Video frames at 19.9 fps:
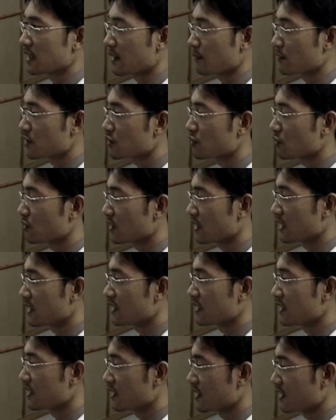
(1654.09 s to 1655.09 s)
Yeah. So
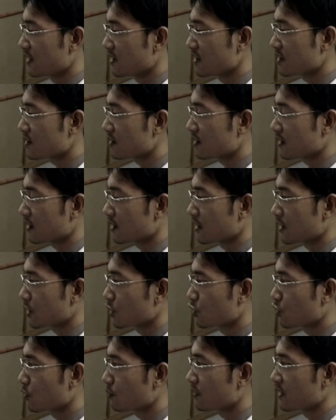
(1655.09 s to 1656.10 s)
in this
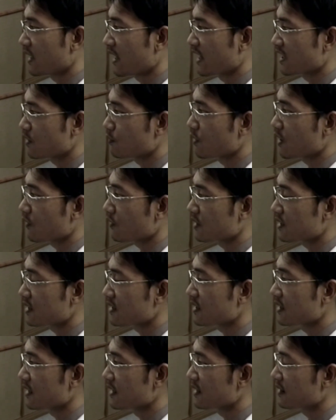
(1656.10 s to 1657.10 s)
group, the
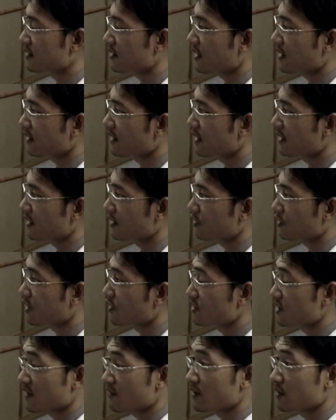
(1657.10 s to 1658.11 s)
HbA1c is target
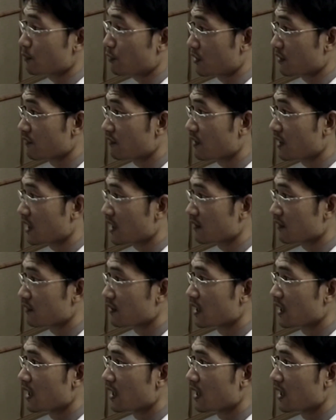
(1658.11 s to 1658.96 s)
around 7.5.